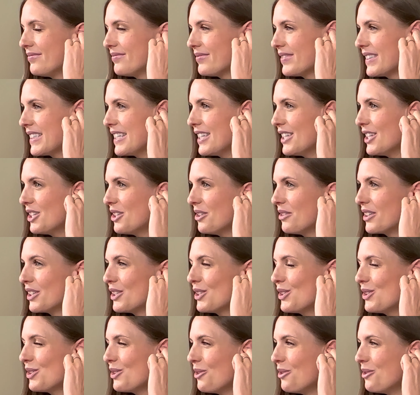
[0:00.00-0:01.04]
This is doing
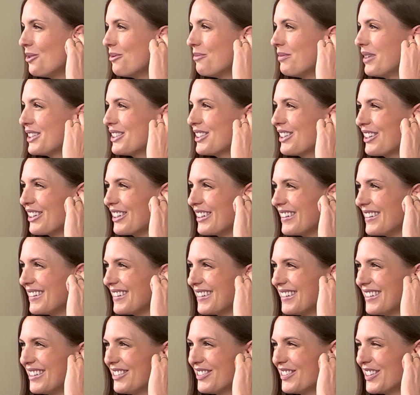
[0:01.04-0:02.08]
so much good
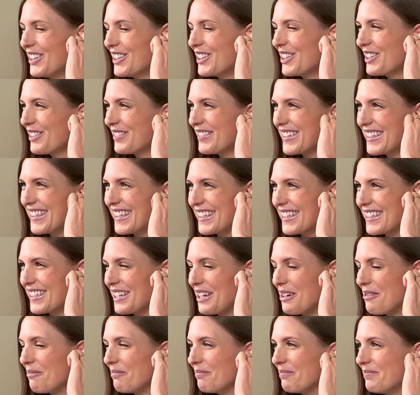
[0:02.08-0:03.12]
for your nervous
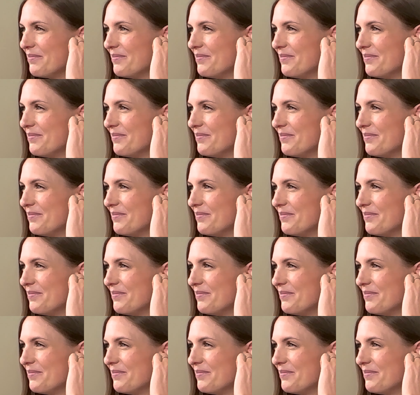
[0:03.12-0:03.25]
system.